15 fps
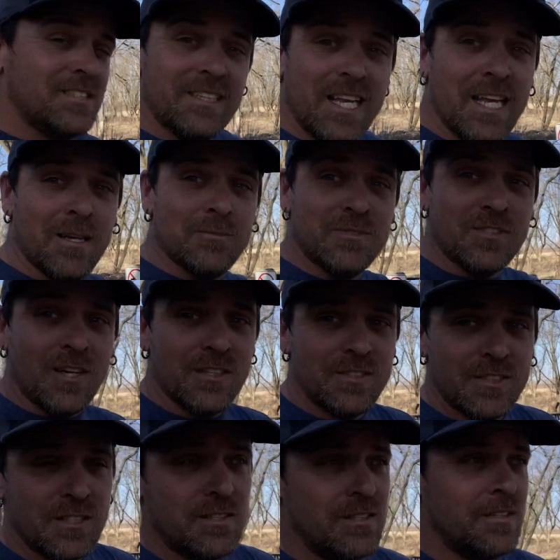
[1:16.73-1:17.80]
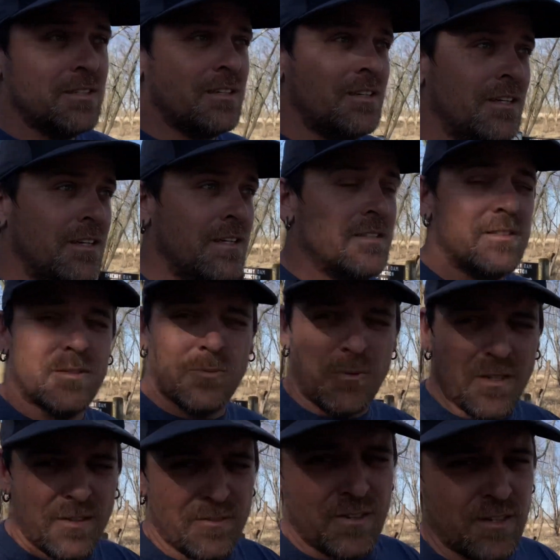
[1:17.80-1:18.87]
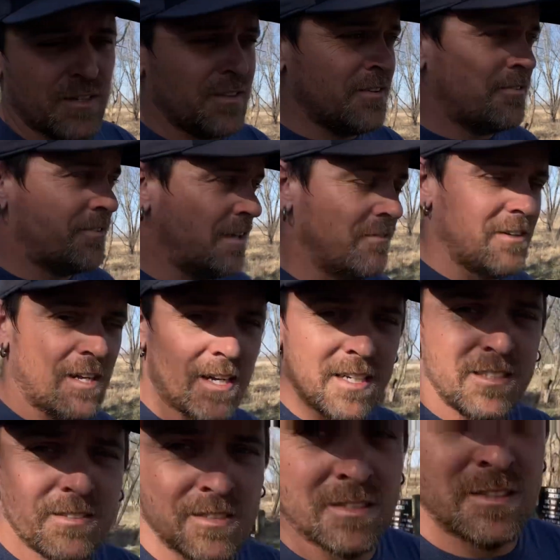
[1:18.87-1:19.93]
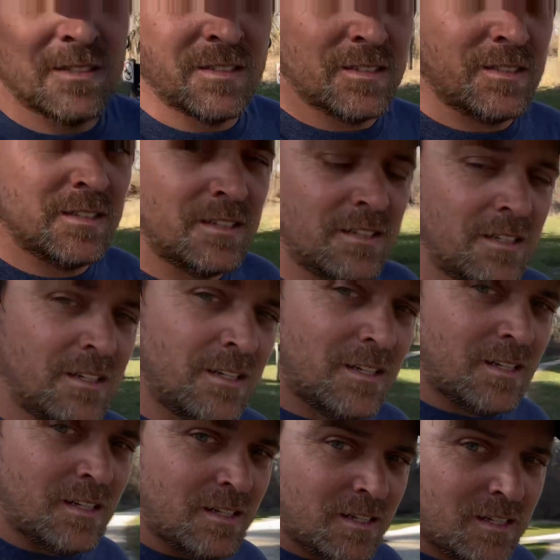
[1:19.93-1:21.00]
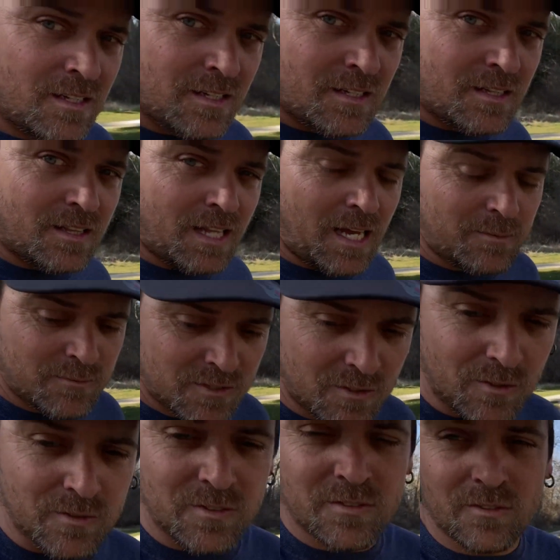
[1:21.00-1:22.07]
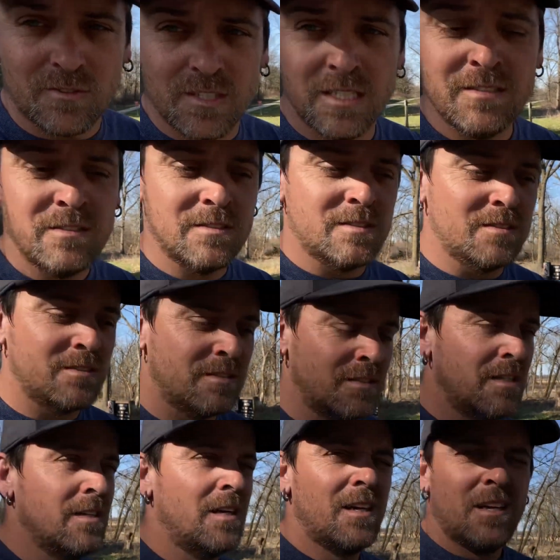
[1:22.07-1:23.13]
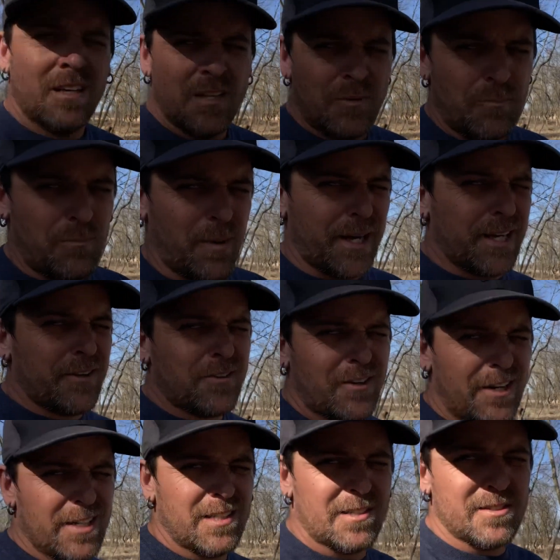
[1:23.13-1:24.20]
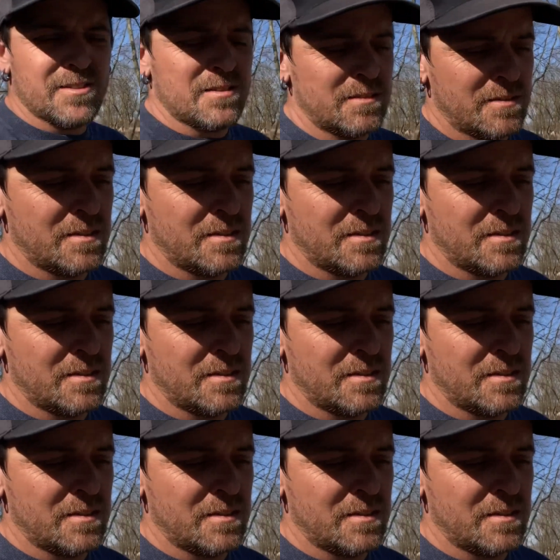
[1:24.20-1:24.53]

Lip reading: Dam Junction. This is one of our favorite hikes. Limestone screens, bike riders,